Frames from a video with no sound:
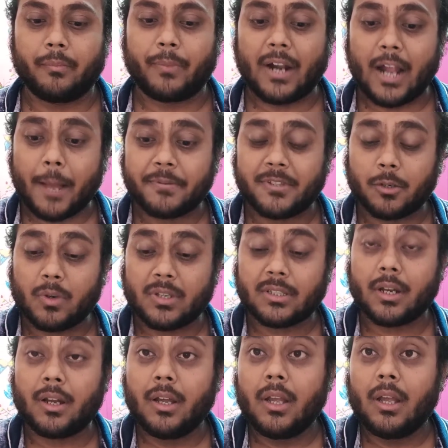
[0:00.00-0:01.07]
perhaps it
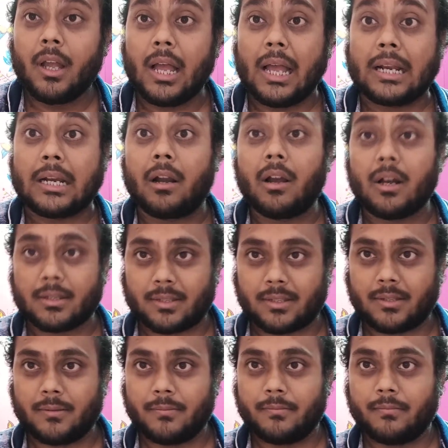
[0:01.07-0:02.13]
was a
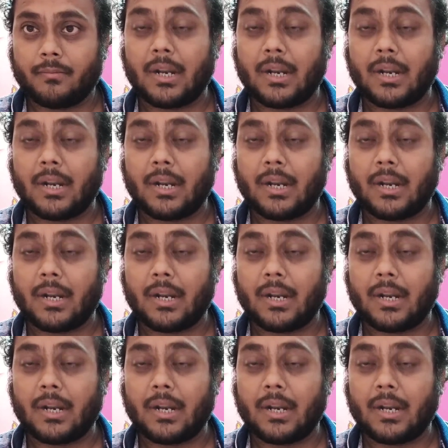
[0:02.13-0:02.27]
glass.